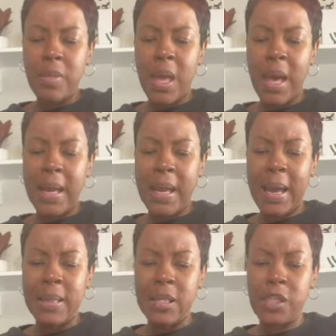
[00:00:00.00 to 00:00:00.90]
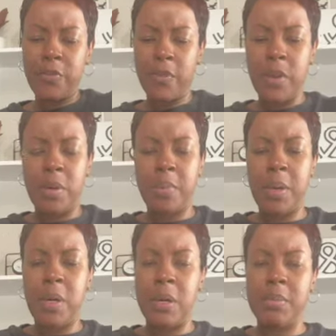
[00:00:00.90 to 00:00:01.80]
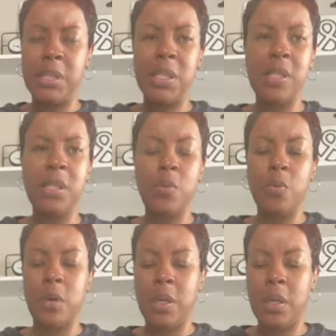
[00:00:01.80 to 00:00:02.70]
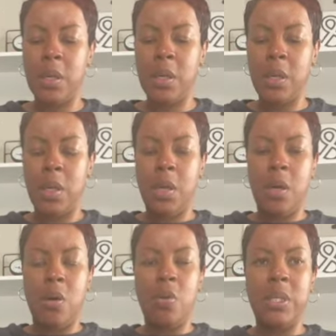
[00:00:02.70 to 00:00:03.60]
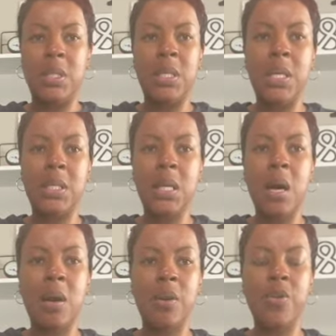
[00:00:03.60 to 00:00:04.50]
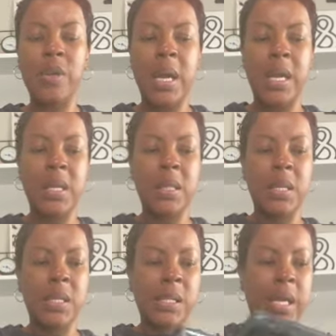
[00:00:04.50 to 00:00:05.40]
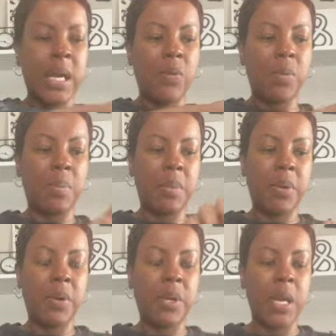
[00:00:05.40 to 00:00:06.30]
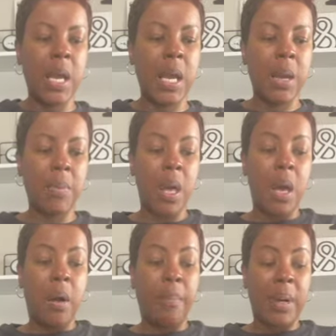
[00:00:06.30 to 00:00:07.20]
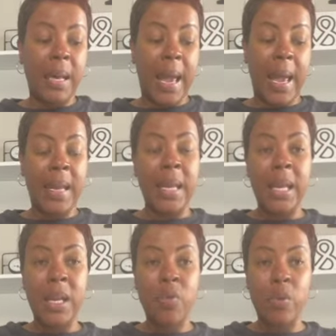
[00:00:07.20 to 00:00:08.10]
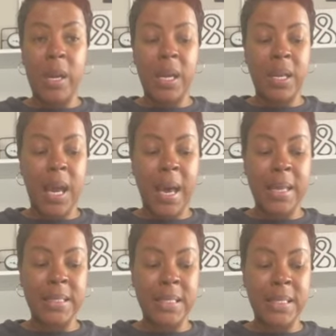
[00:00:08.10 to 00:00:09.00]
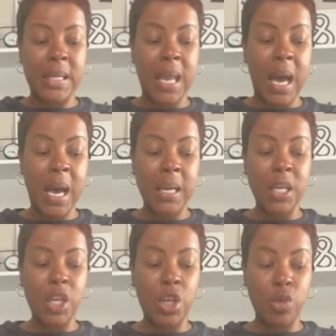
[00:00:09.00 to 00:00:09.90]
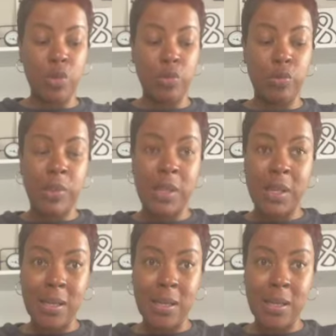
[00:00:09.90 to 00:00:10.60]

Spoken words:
I got this from seeing someone on TikTok creating this. I can't remember her name, but at any rate, I did not use the